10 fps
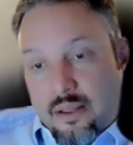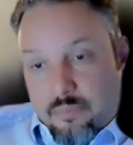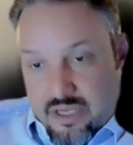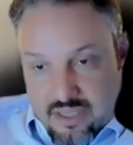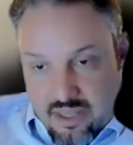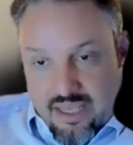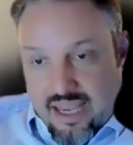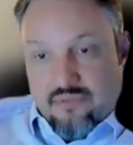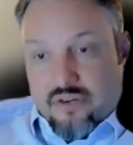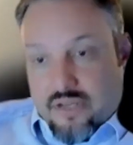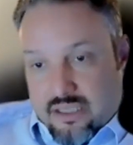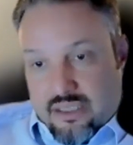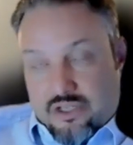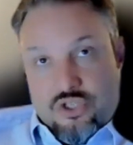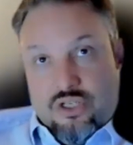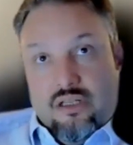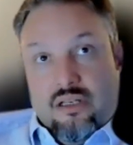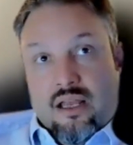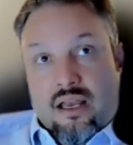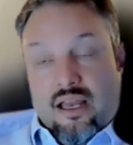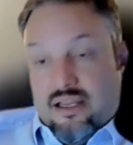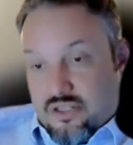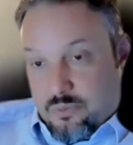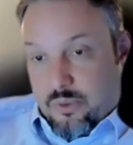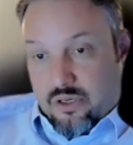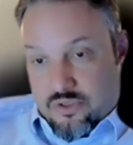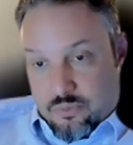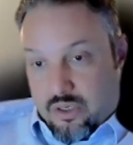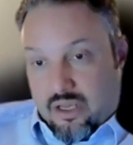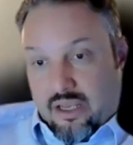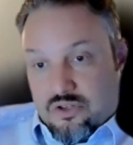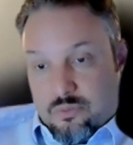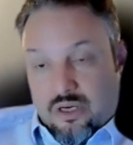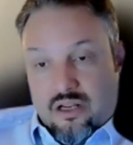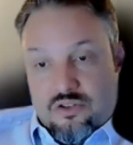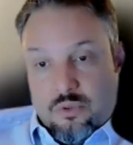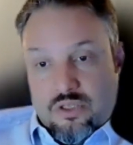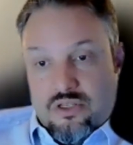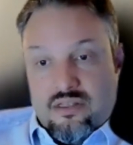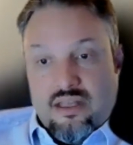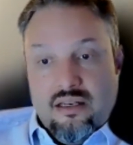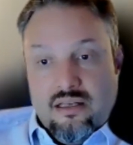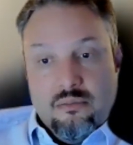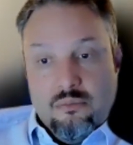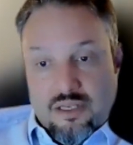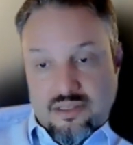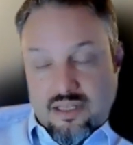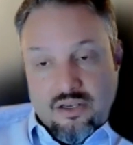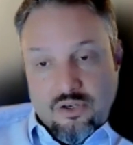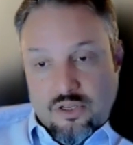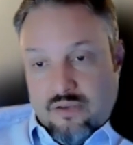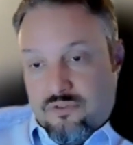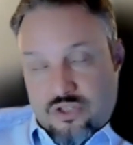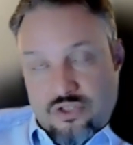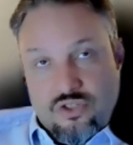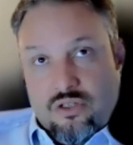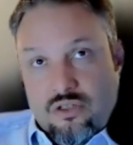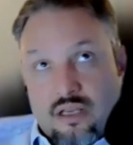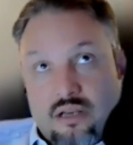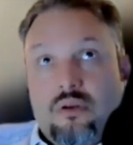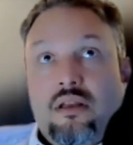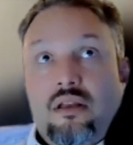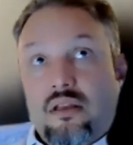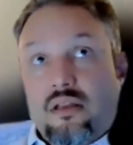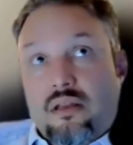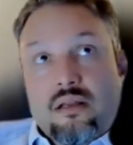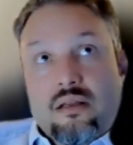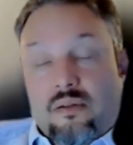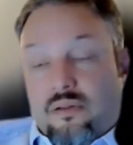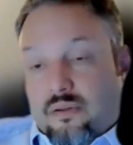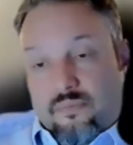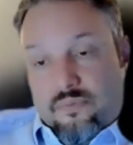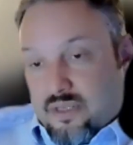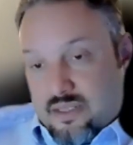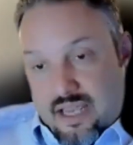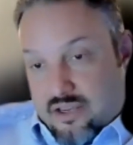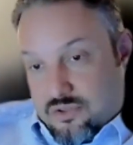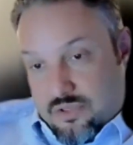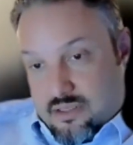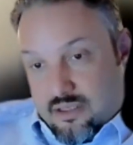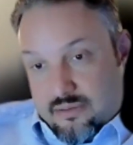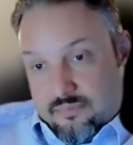Because I think every clinician has experienced what I experienced, which is that near miss that could have just turned out disastrously,